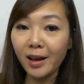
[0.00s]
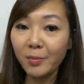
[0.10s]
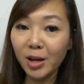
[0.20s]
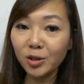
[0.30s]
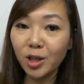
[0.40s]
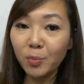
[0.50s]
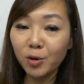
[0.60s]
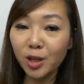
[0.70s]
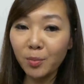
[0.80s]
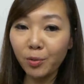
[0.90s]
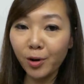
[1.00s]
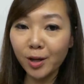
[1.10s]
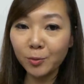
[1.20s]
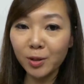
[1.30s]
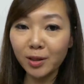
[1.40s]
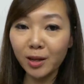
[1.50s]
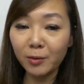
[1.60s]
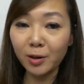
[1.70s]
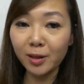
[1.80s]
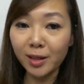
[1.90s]
I'm actually pretty impressed with the
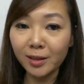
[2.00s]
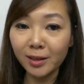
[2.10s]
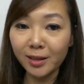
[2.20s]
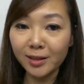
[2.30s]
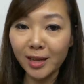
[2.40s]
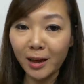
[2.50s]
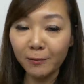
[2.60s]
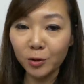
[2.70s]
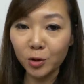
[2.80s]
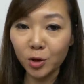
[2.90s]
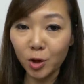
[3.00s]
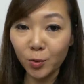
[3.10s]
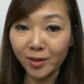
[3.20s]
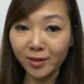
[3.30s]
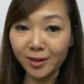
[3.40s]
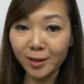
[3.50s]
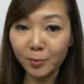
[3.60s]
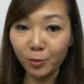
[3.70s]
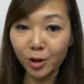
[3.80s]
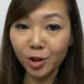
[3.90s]
level of cleanliness after using this
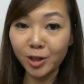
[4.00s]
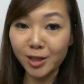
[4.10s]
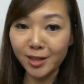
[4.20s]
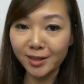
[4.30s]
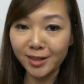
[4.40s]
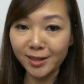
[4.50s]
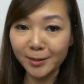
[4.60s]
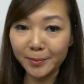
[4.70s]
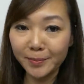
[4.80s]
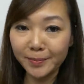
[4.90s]
brush cleaning system.